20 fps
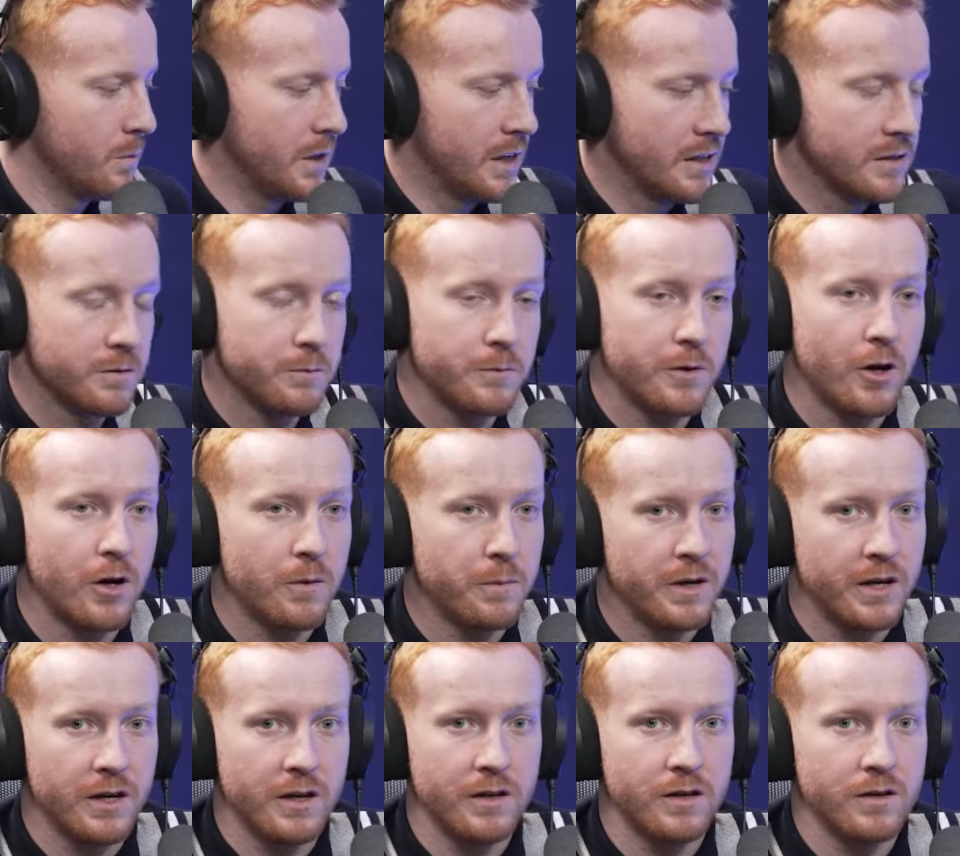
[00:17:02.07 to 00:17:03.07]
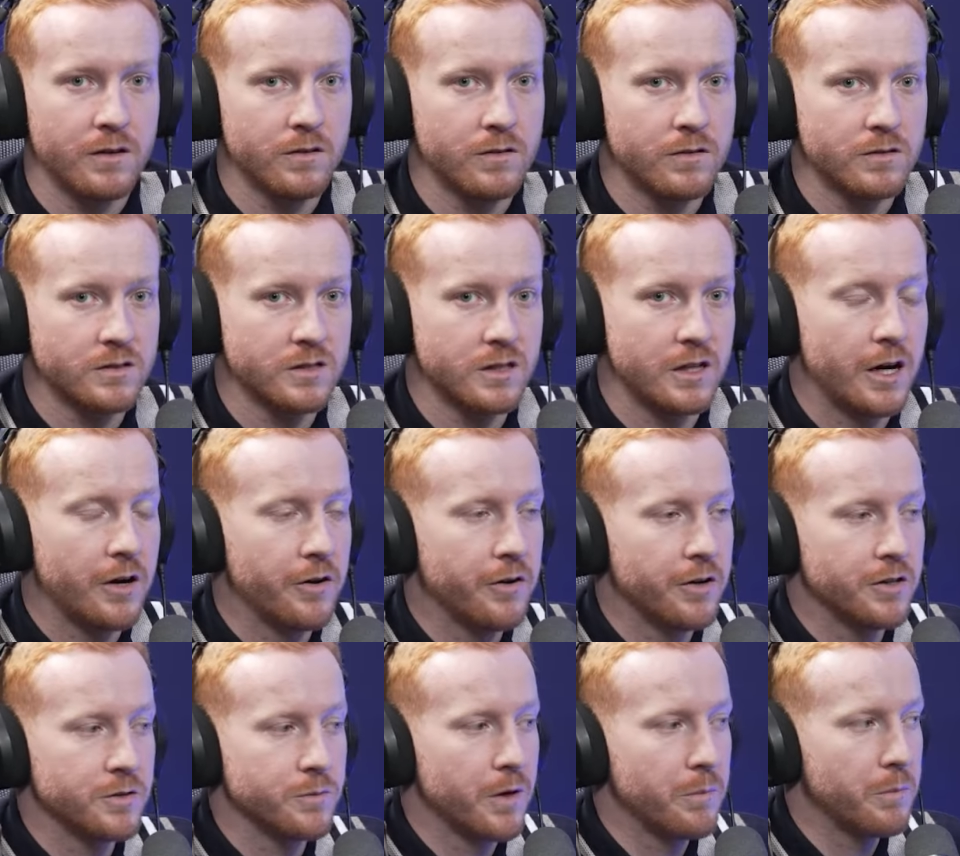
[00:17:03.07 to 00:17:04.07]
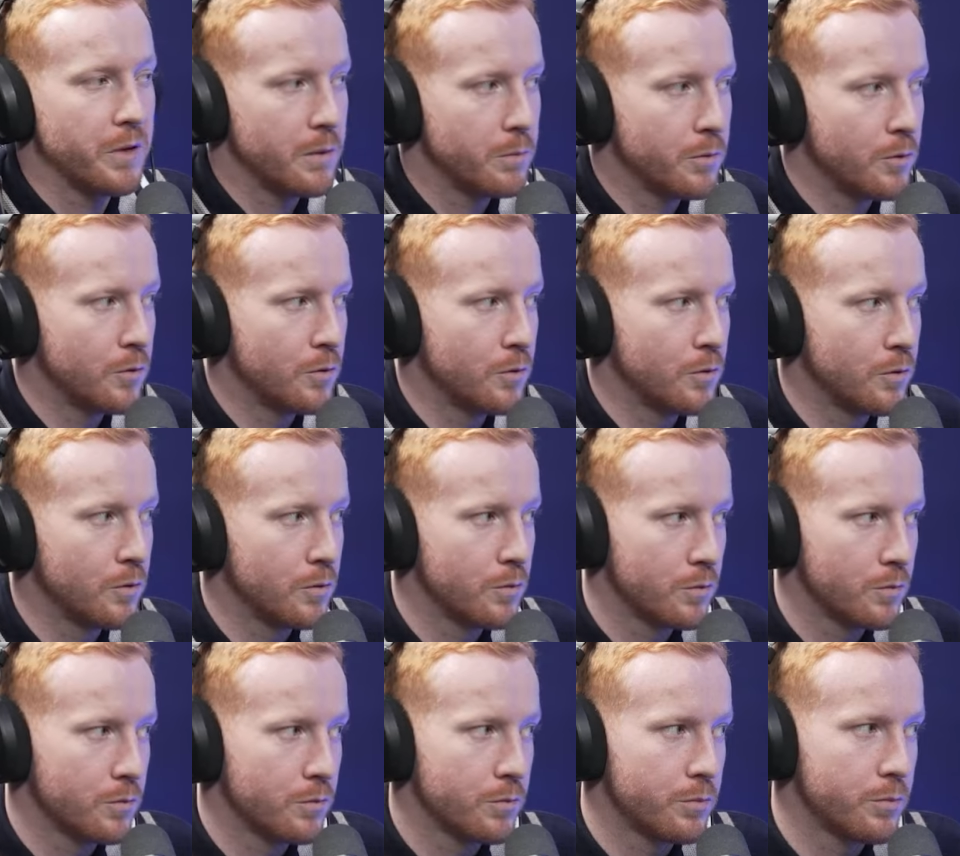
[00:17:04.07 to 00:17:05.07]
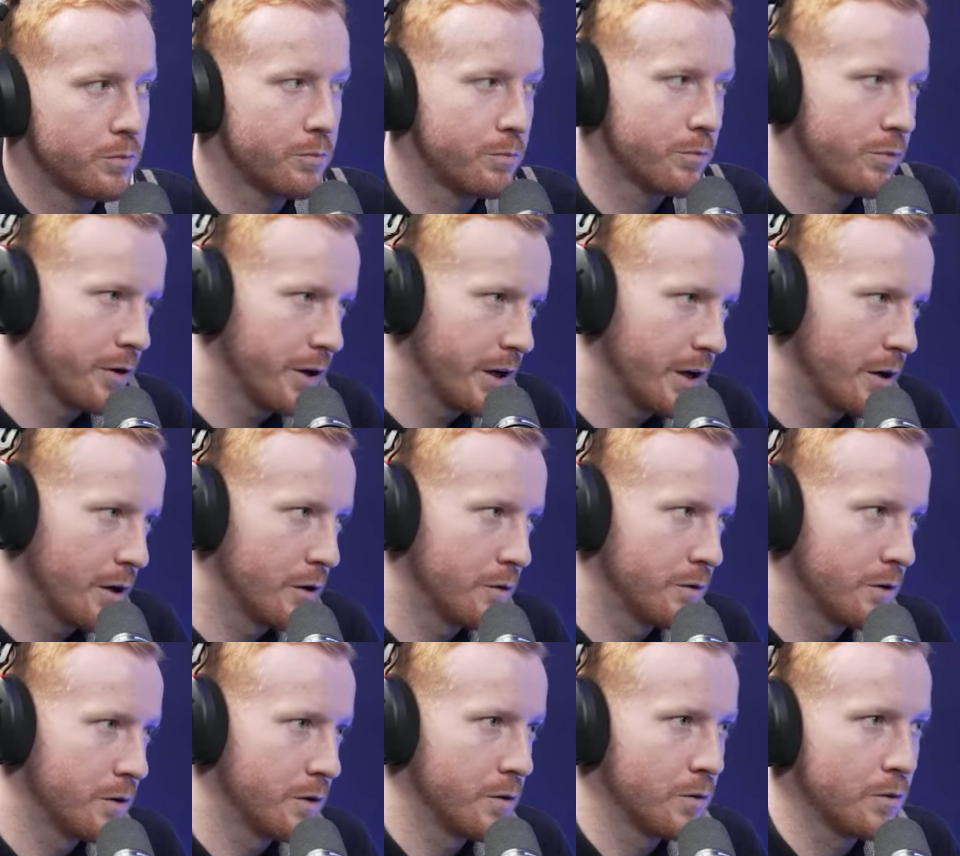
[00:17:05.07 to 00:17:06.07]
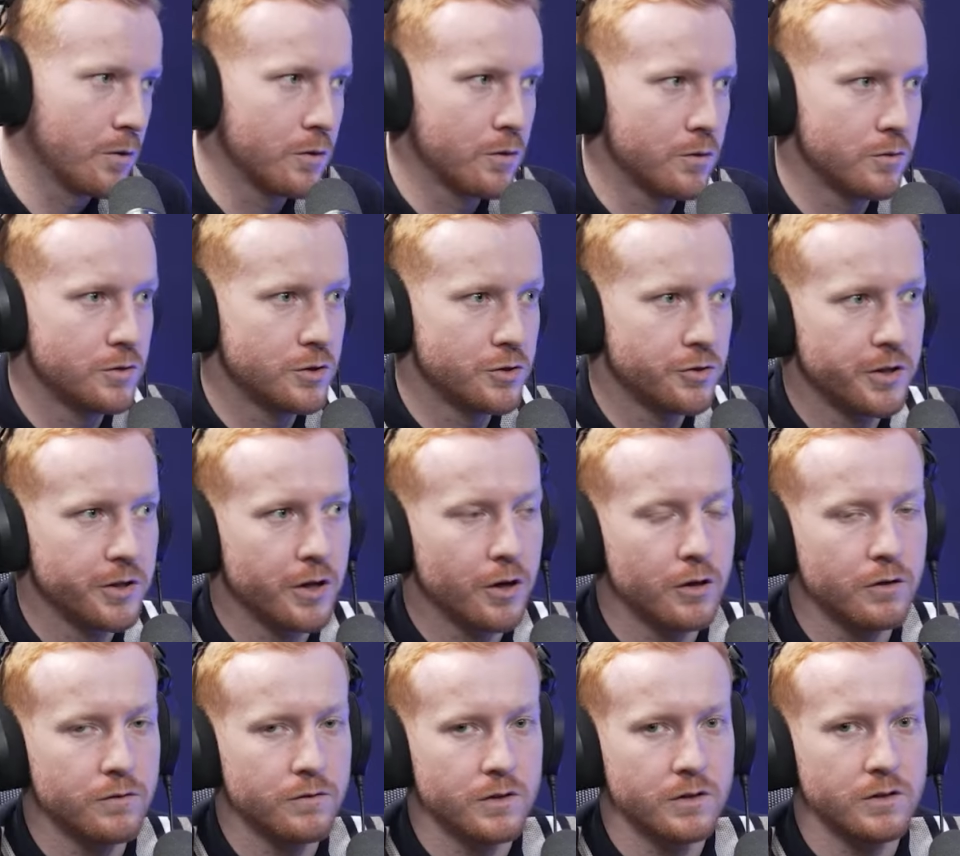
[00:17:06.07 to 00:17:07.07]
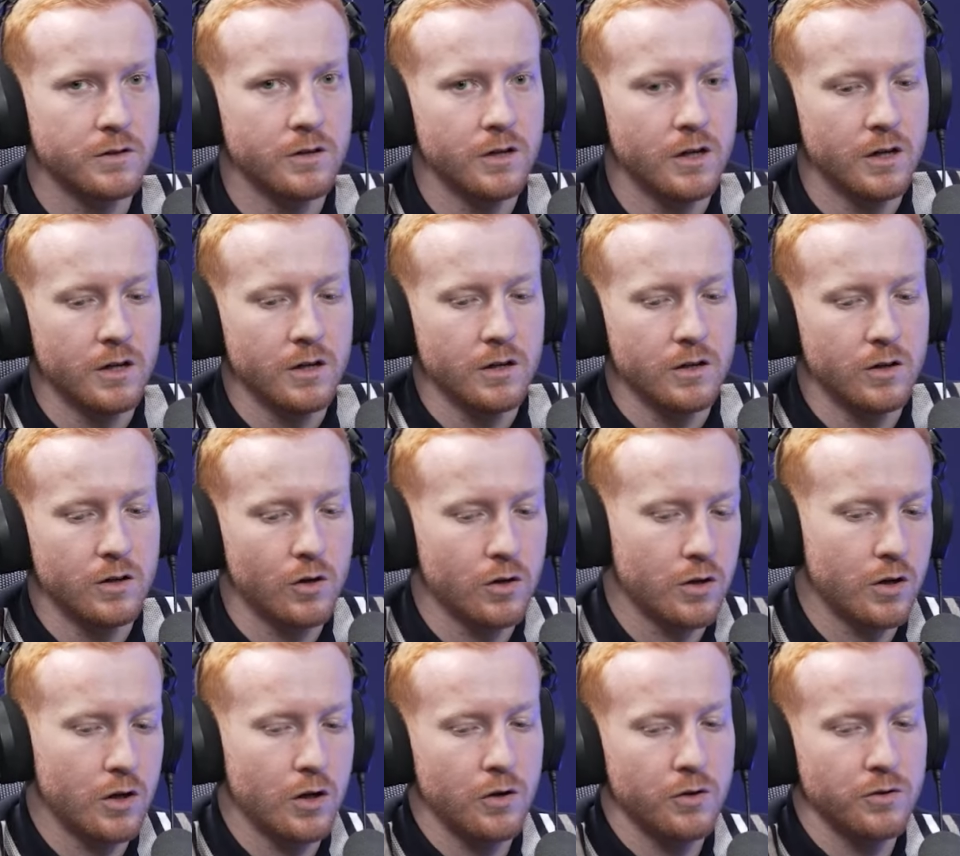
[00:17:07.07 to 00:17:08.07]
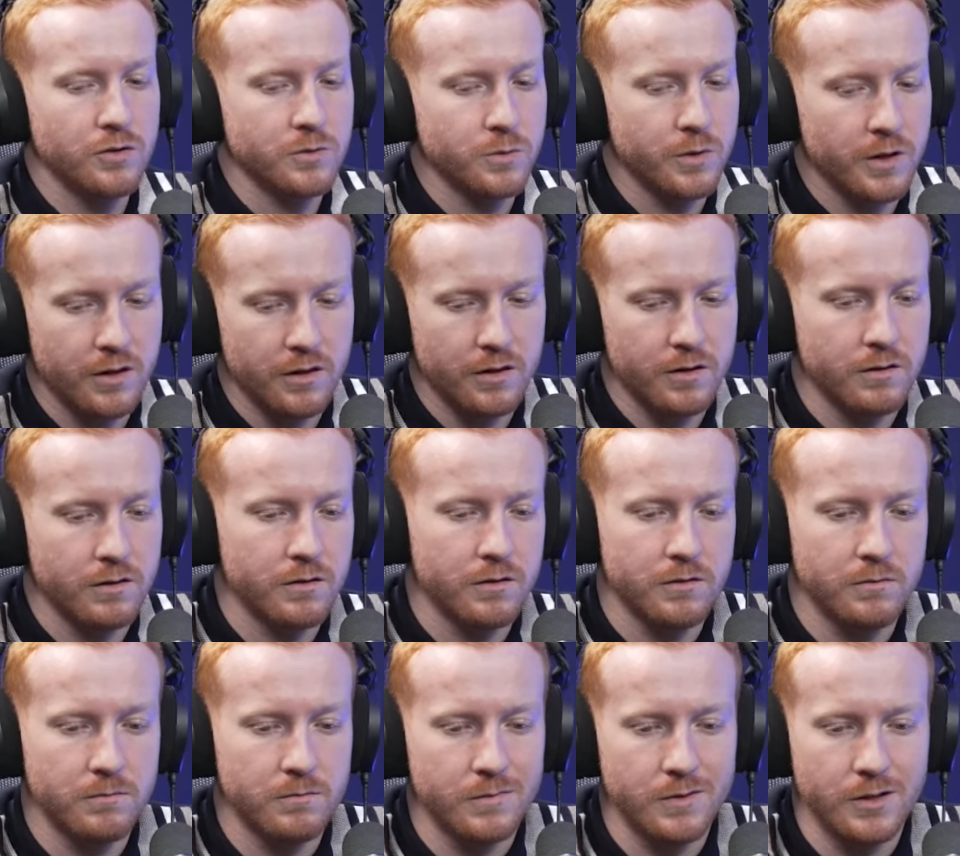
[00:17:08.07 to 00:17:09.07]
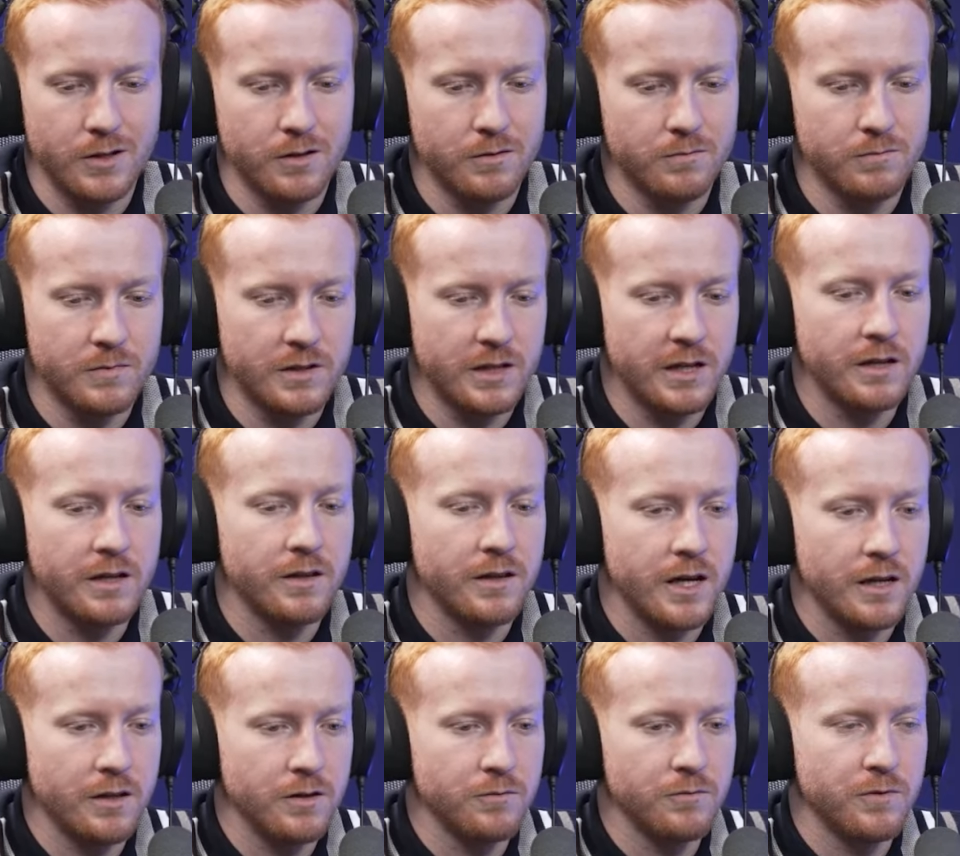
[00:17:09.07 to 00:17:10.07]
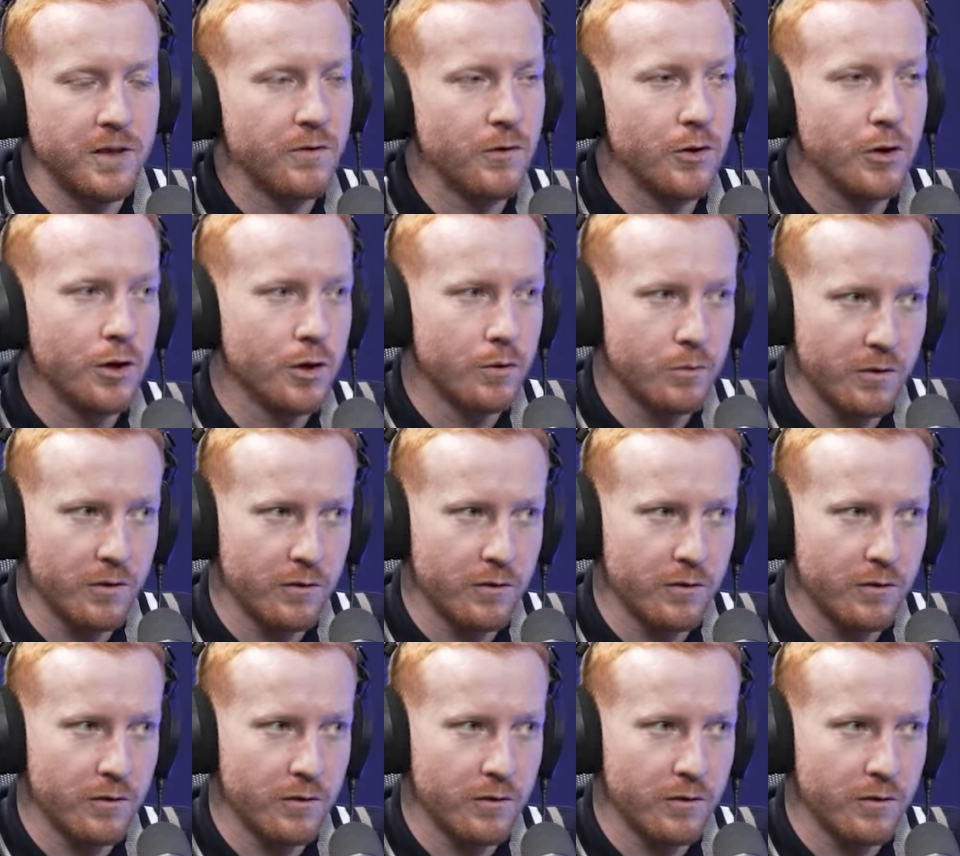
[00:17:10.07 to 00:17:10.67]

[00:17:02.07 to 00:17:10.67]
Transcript: we had some nightmare scenarios where people pre-COVID or during COVID got loans with a lender that you've never heard of